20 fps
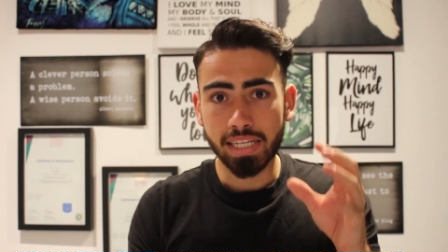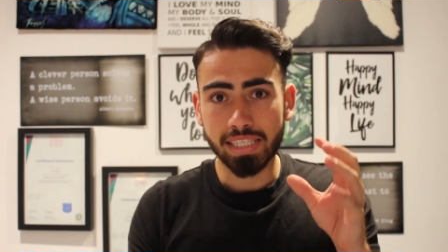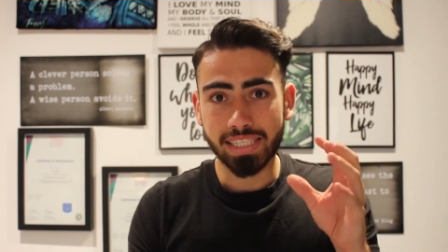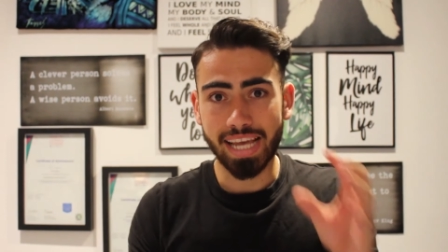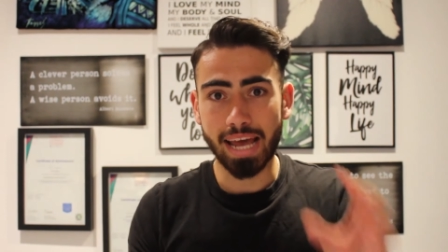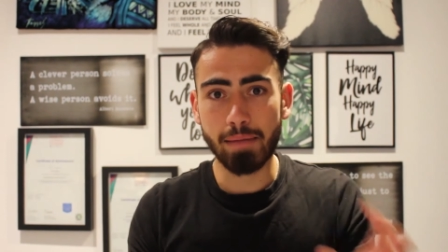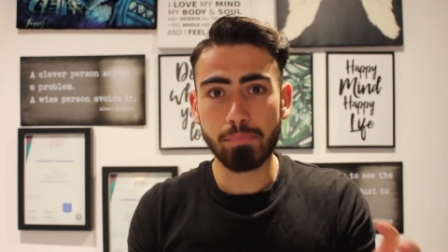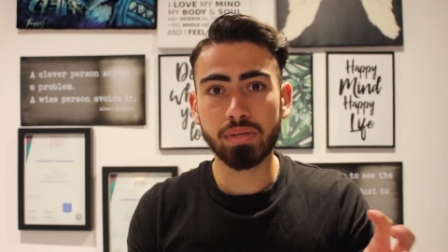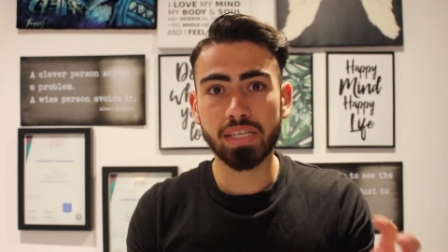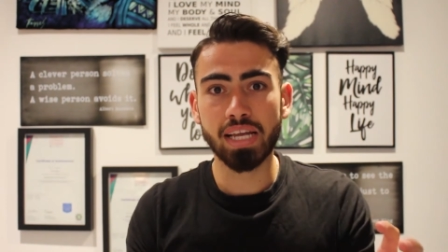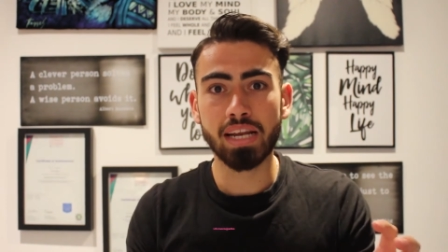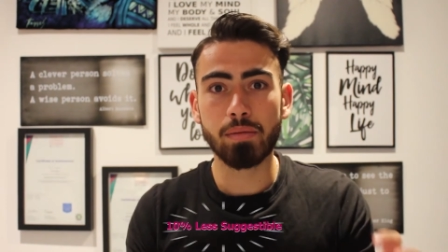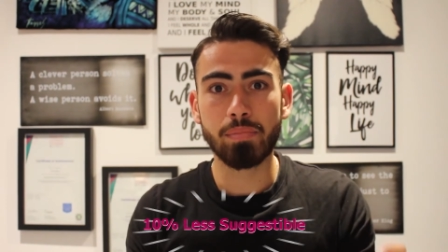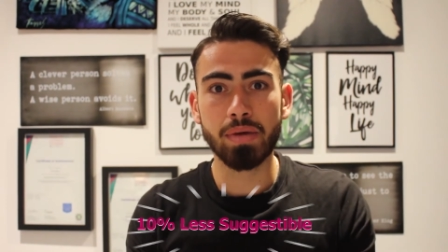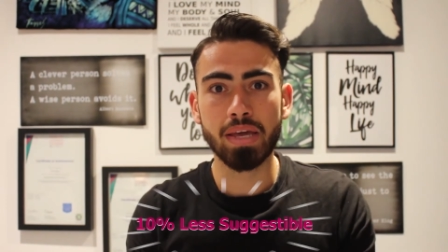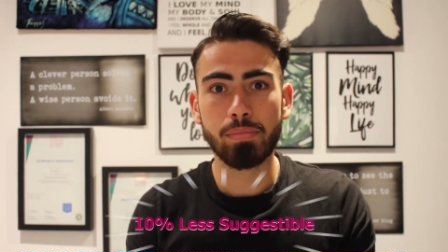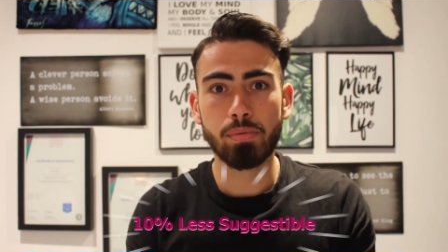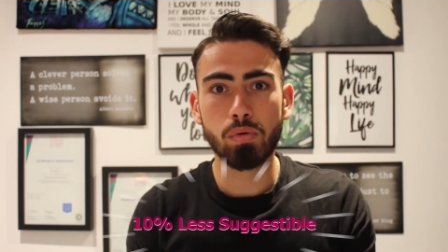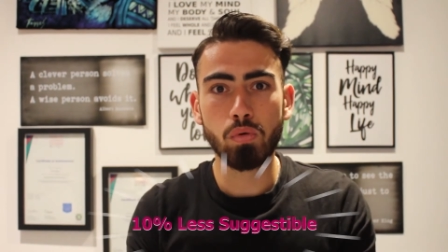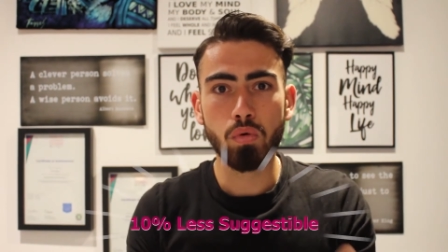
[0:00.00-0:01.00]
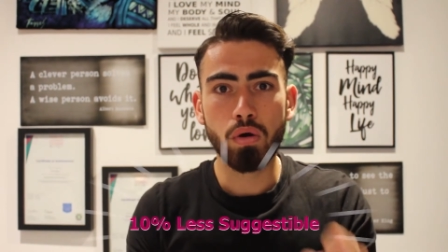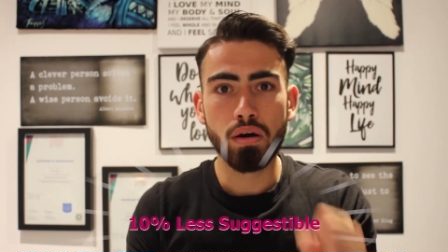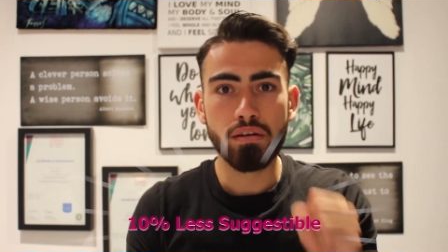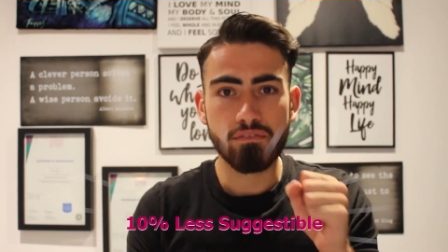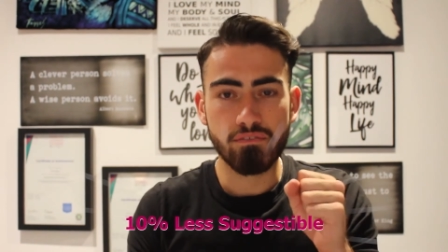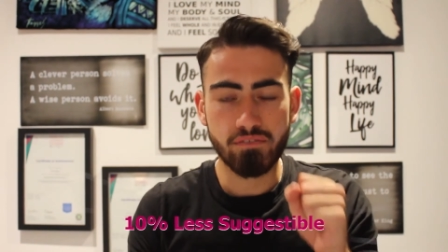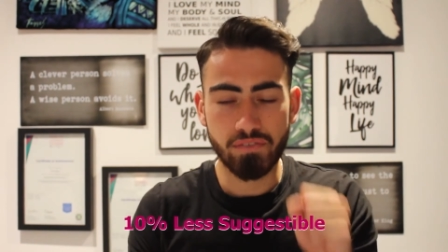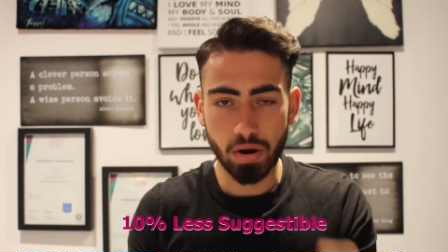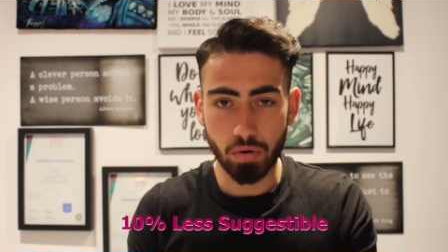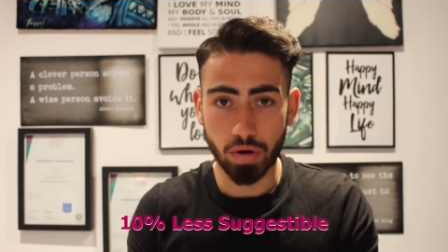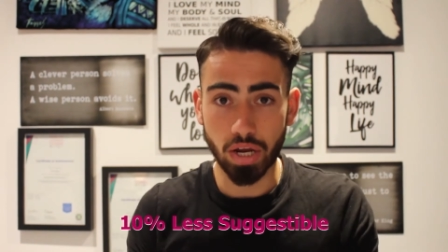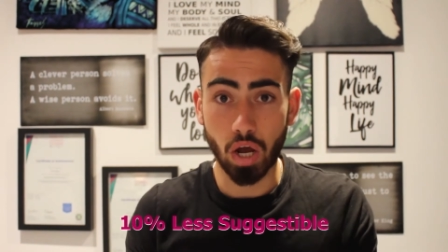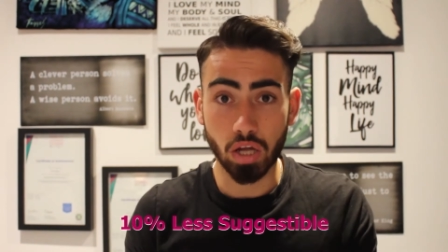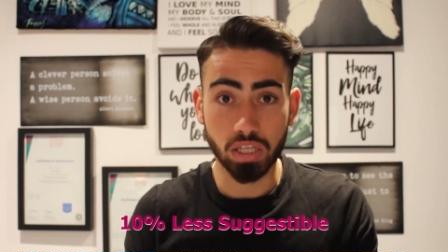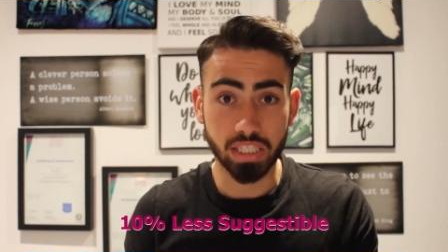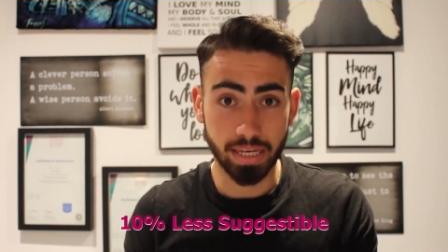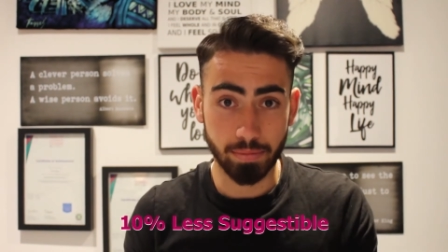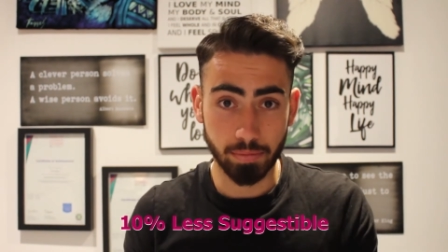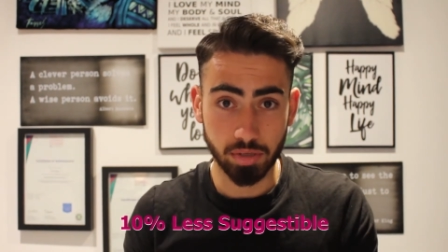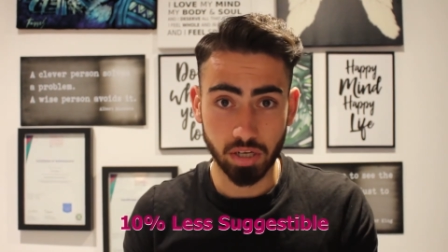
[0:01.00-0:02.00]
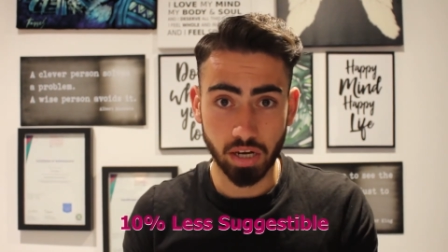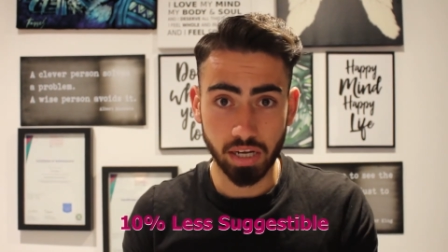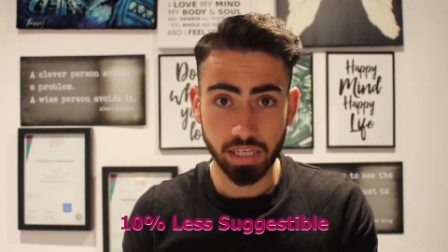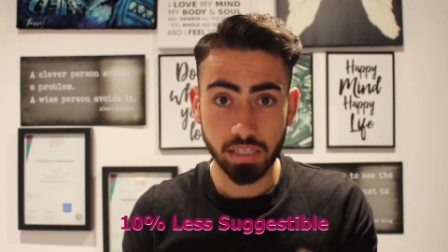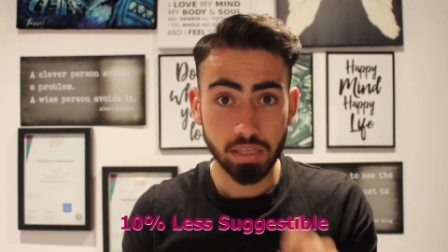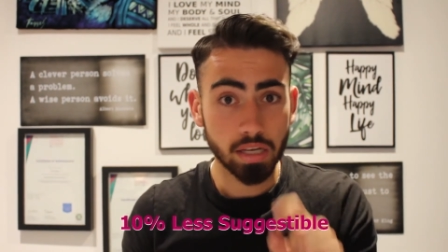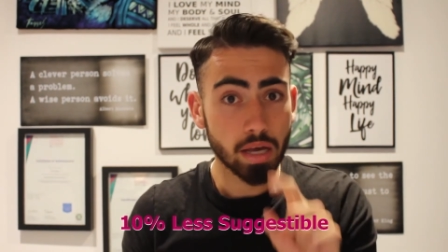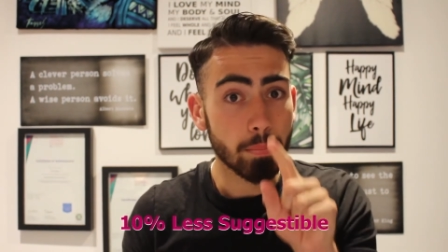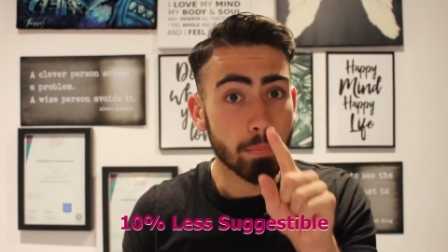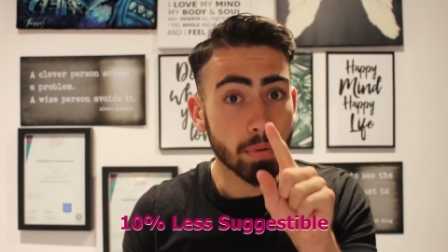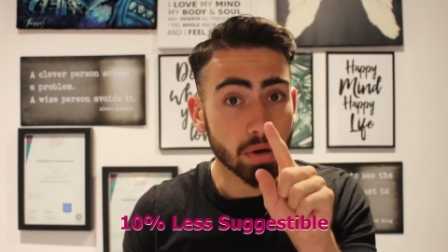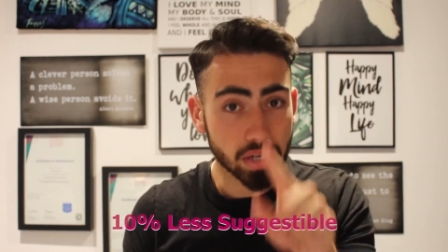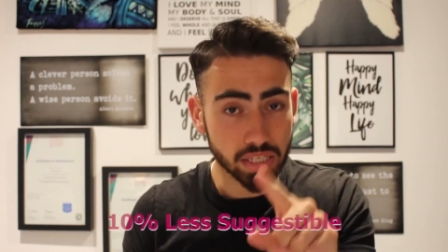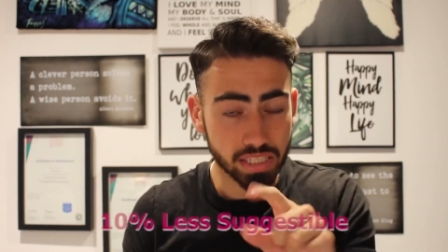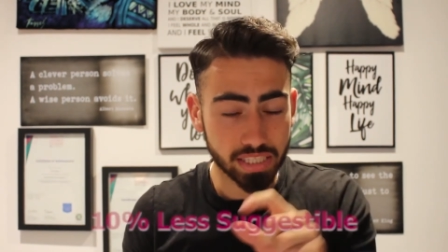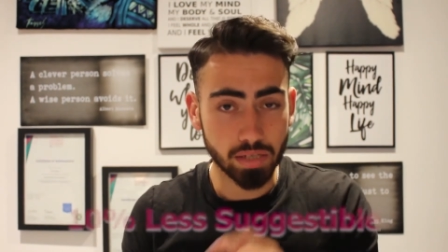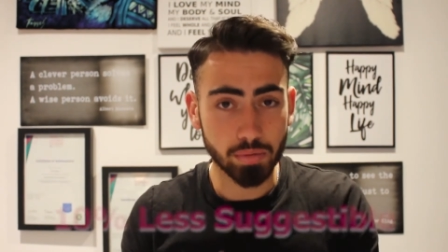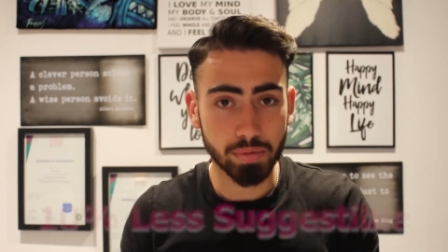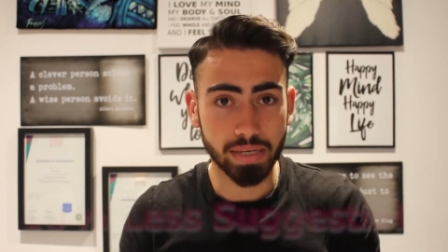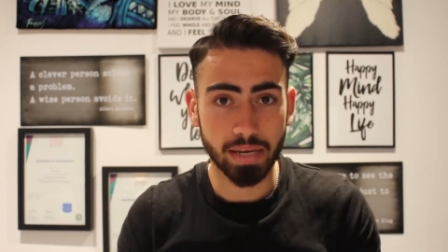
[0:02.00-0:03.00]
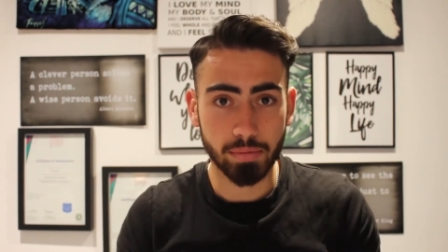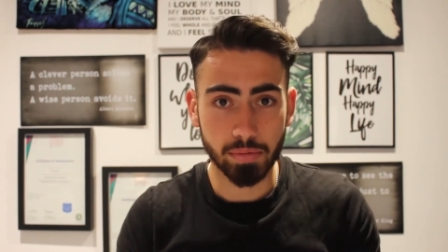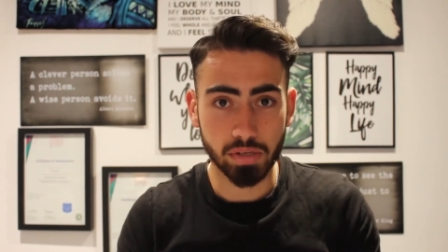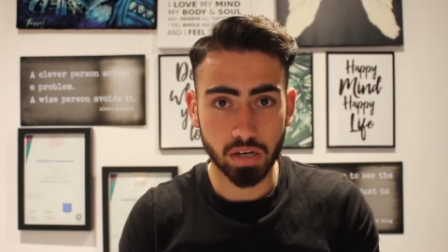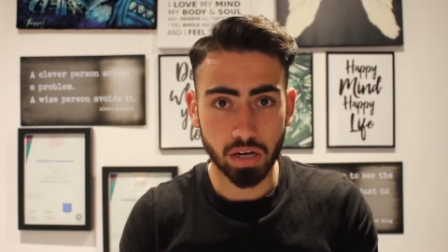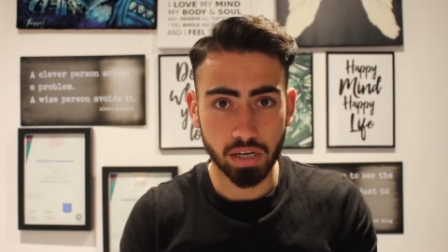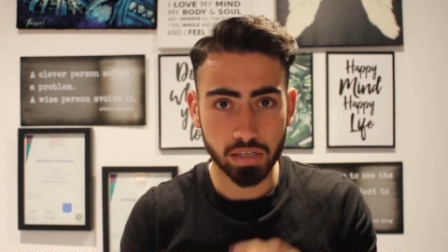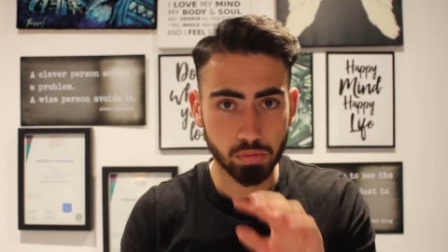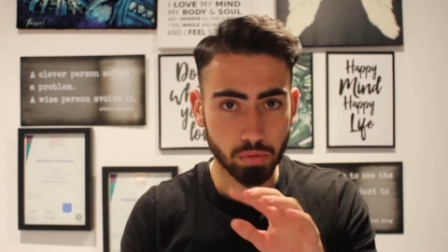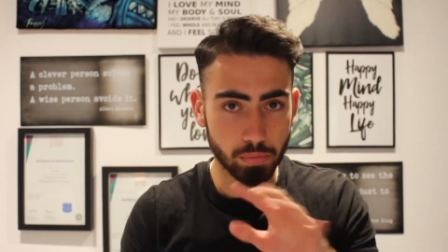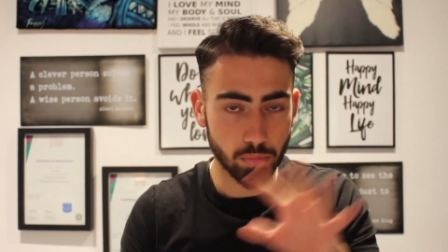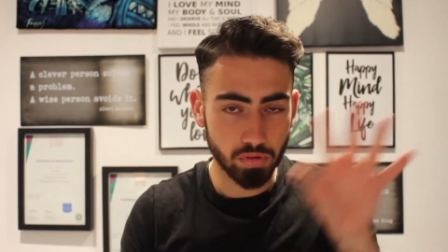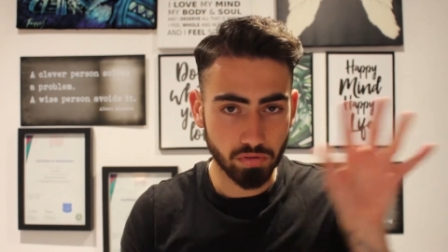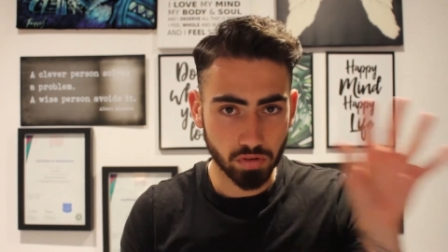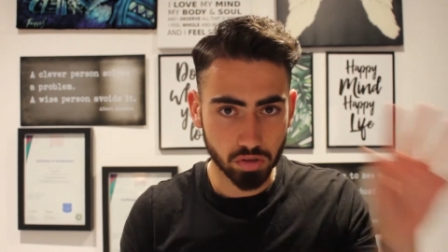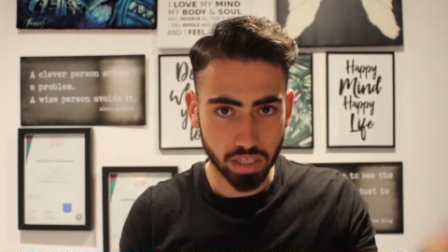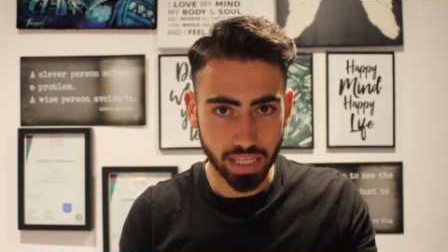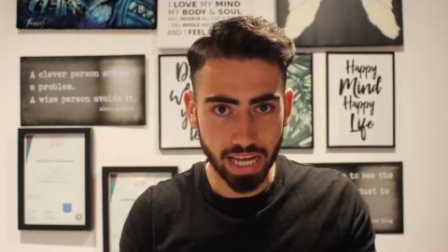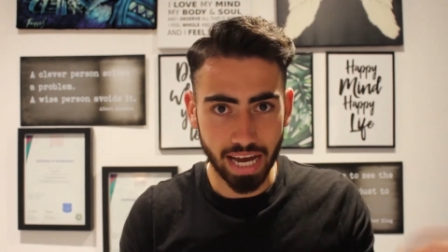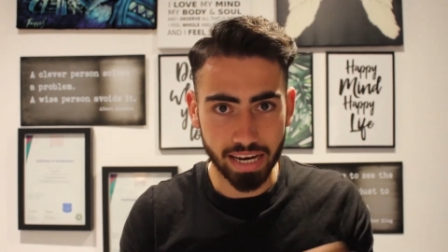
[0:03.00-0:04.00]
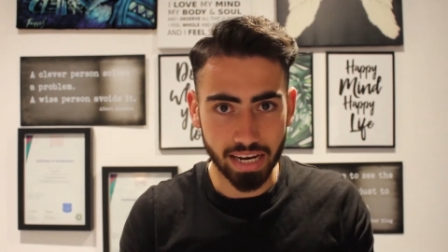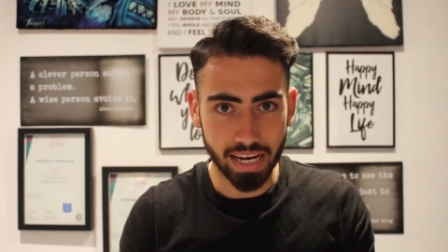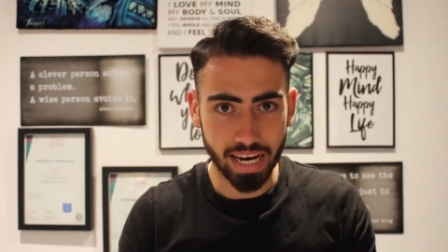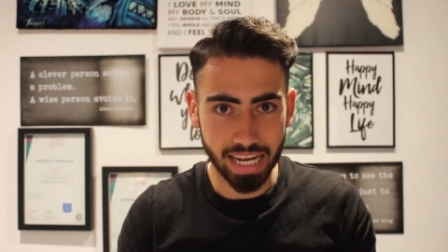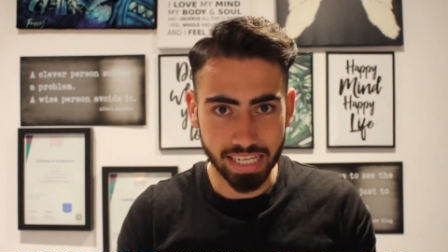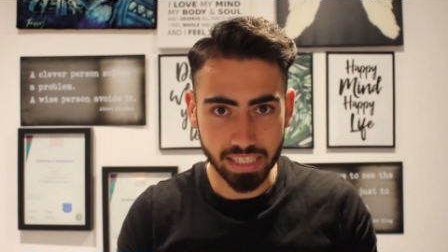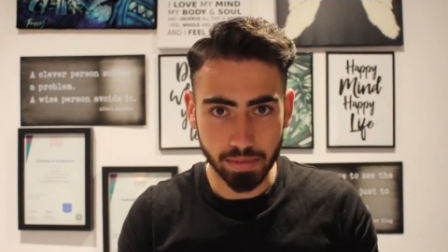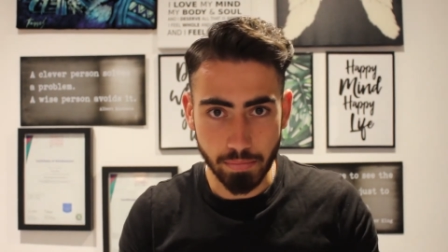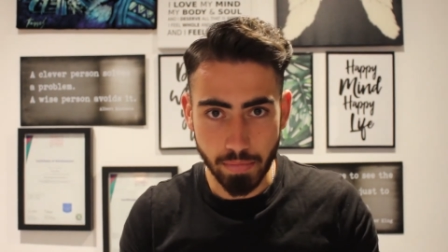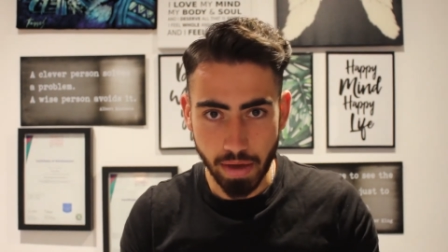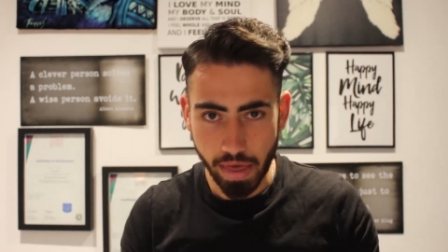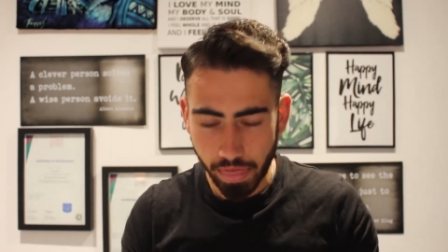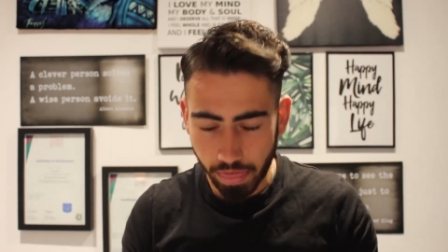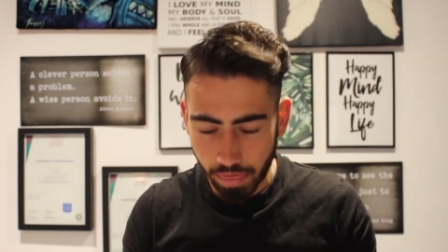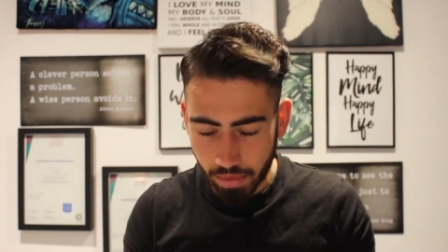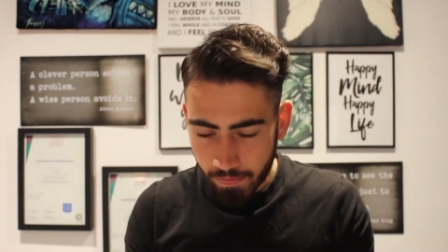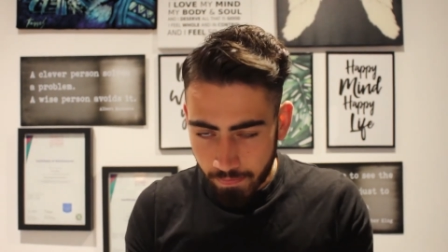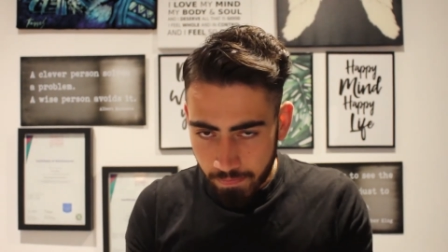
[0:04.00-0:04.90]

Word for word: 10% of people, very hard to hypnotize, but can still be hypnotized. We'll move on to that in a later myth.